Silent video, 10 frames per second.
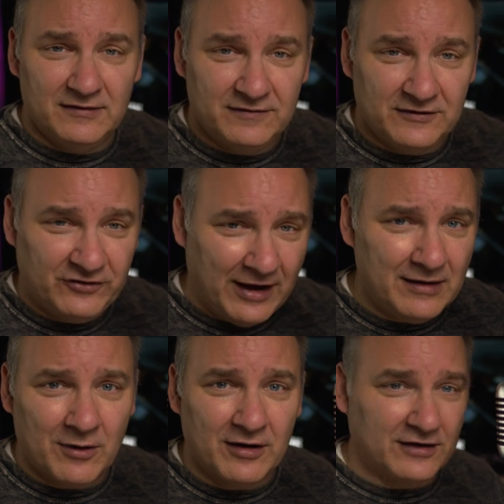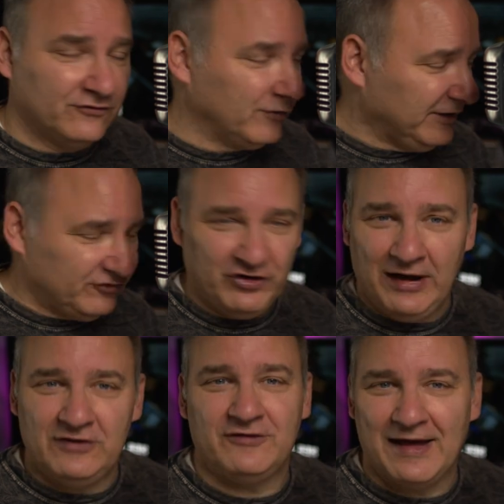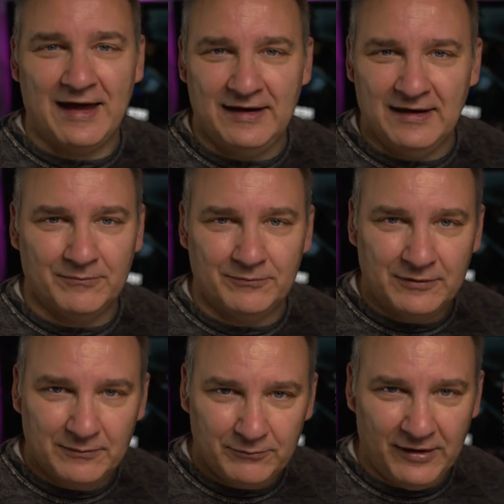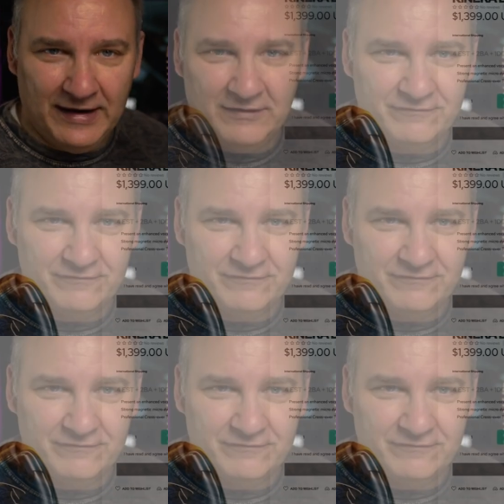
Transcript: the China market has really changed the IEM playing